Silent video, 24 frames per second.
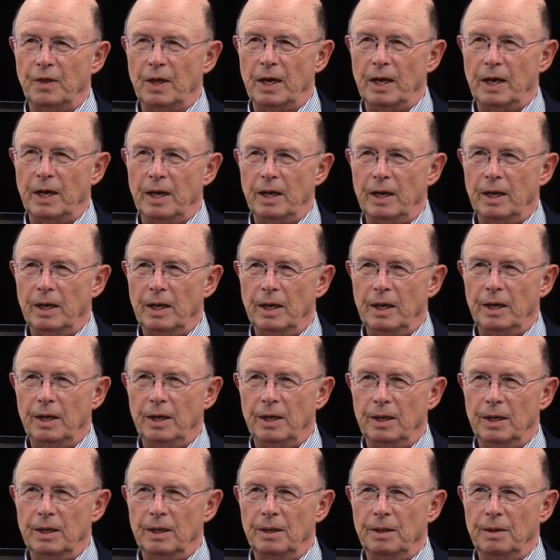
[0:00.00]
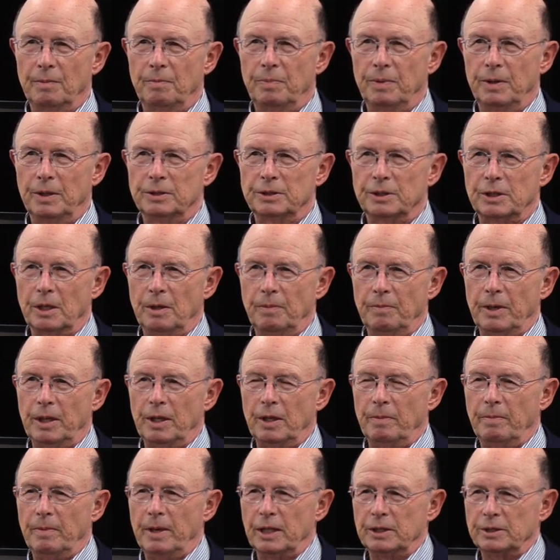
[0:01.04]
that and stand
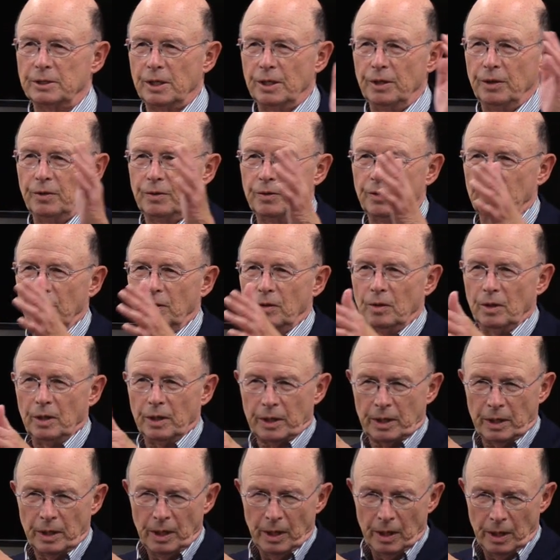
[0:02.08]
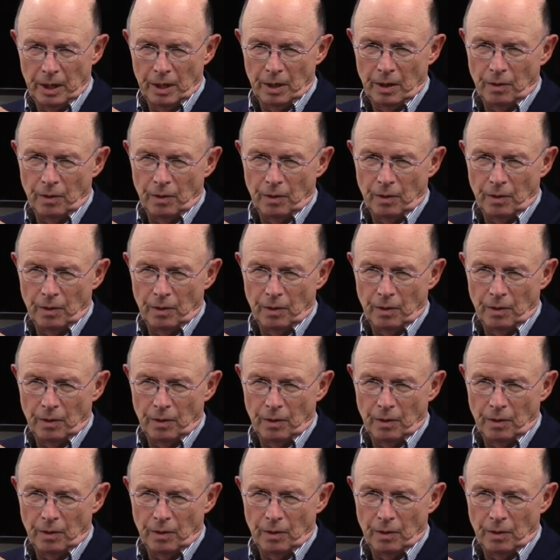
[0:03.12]
by the mosque and you could look